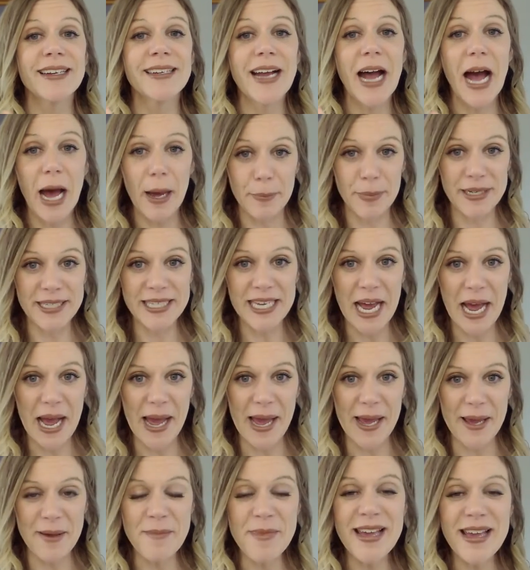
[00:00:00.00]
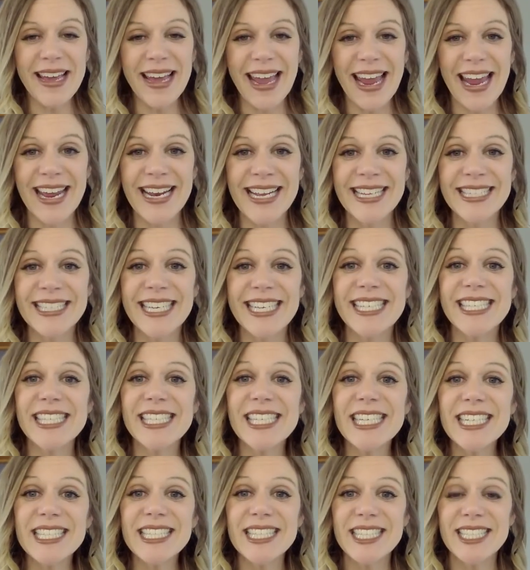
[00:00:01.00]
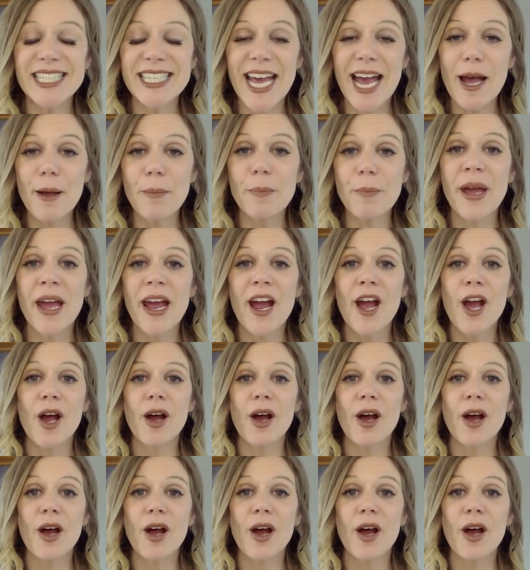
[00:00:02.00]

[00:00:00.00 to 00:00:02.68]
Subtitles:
Copy Time, and it's a 6-step